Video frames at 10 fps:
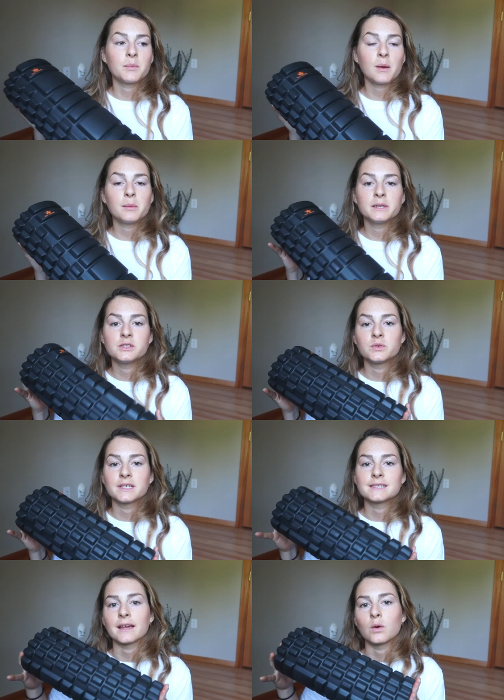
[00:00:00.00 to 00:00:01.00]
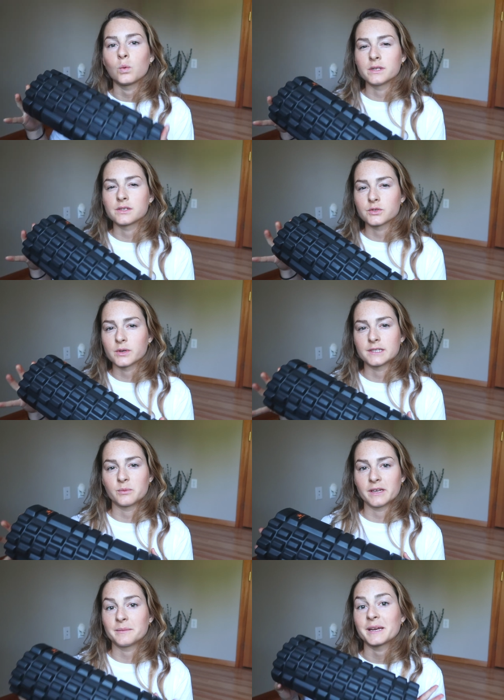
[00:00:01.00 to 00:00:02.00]
probably do this like once or twice a
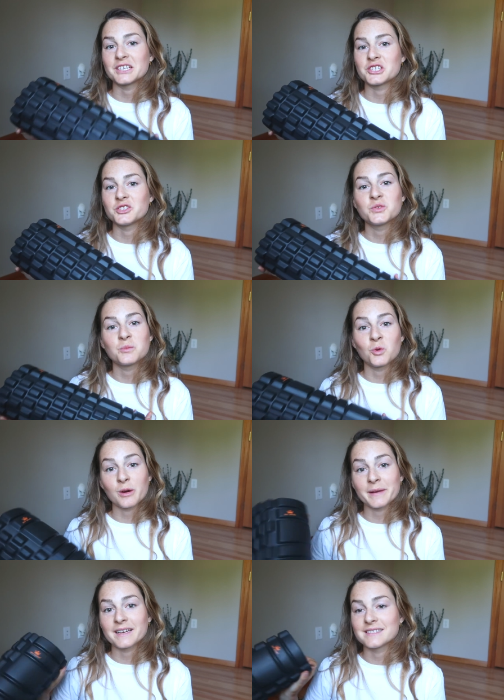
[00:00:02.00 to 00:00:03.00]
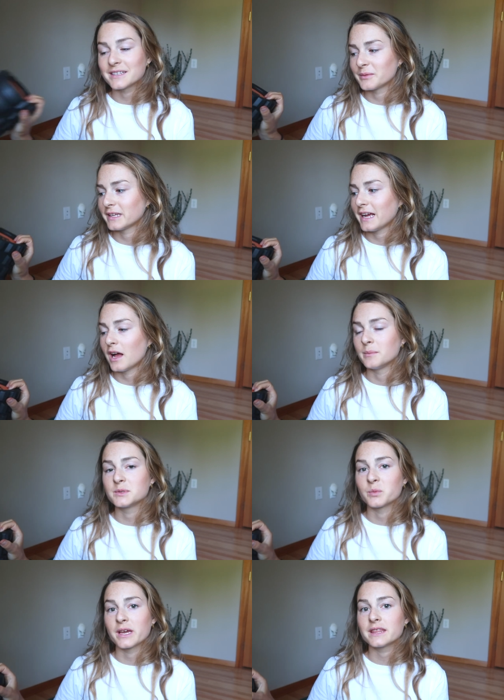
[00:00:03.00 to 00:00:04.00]
week, but I should do it more because it really
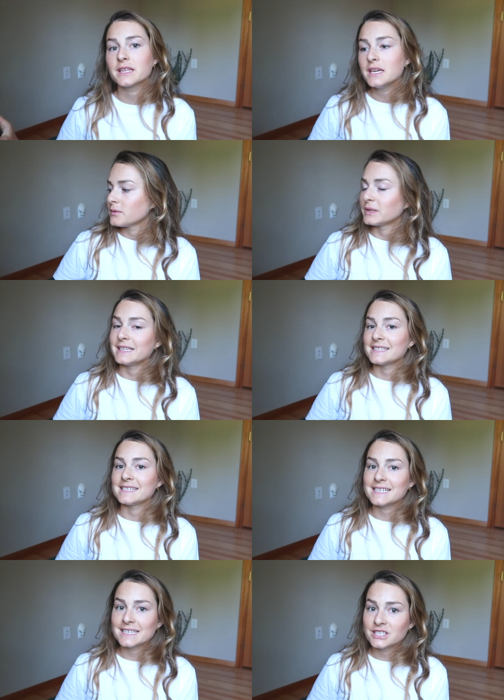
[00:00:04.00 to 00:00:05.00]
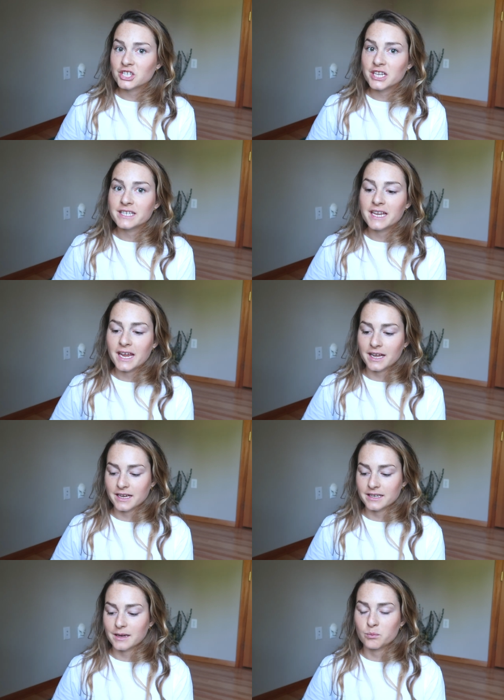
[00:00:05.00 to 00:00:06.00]
helps with releasing tension
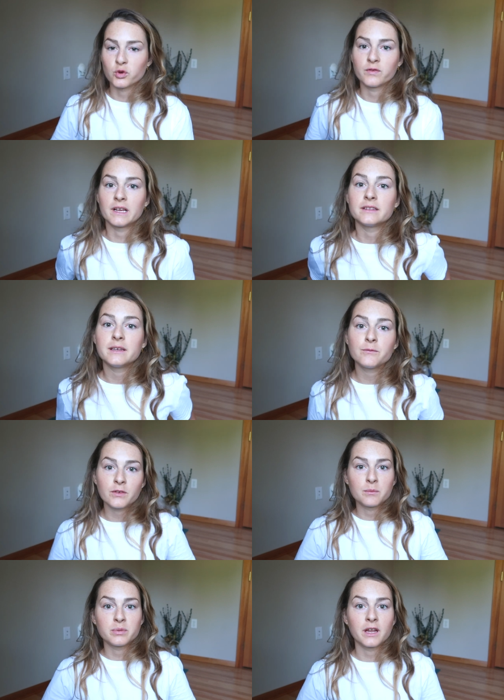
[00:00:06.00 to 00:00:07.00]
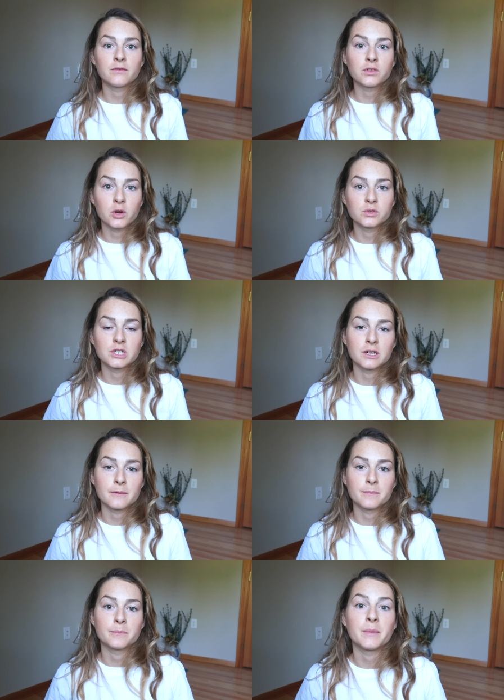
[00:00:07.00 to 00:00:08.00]
and improving lymph and blood flow to your
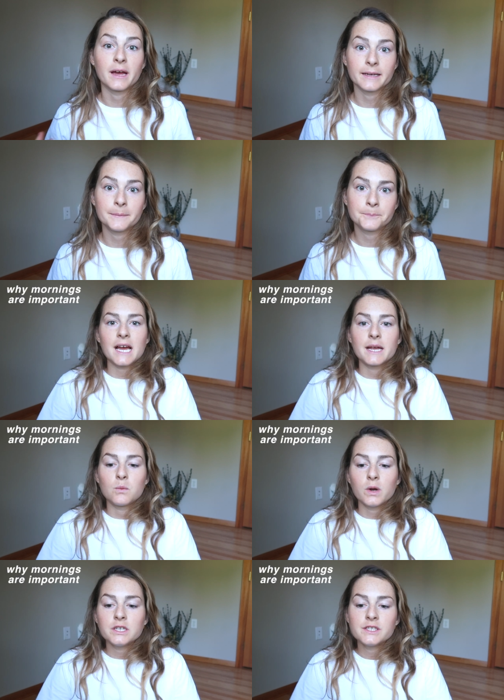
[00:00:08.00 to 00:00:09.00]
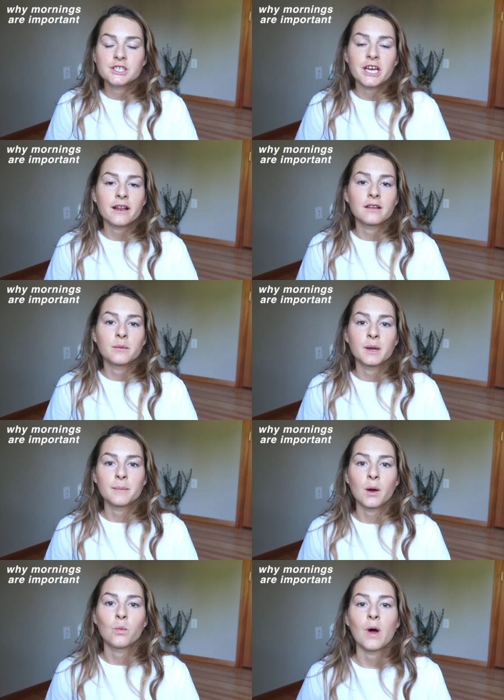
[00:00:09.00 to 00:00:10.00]
body. I wanna just chat a little bit
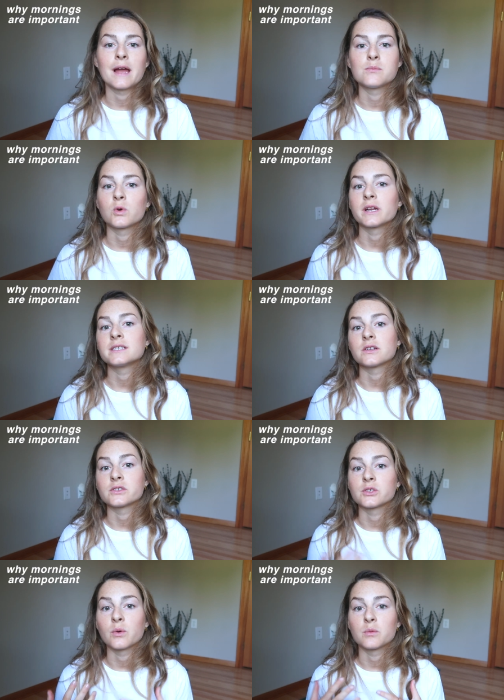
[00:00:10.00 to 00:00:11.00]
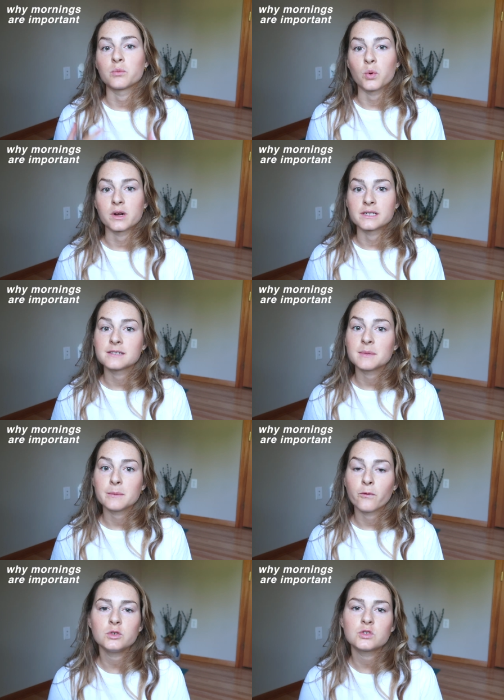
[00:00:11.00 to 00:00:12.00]
about why mornings are so important to me.
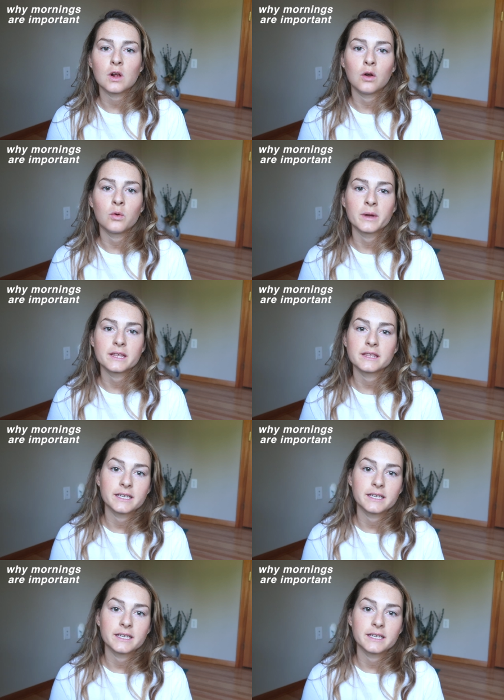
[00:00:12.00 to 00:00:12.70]
If you struggle with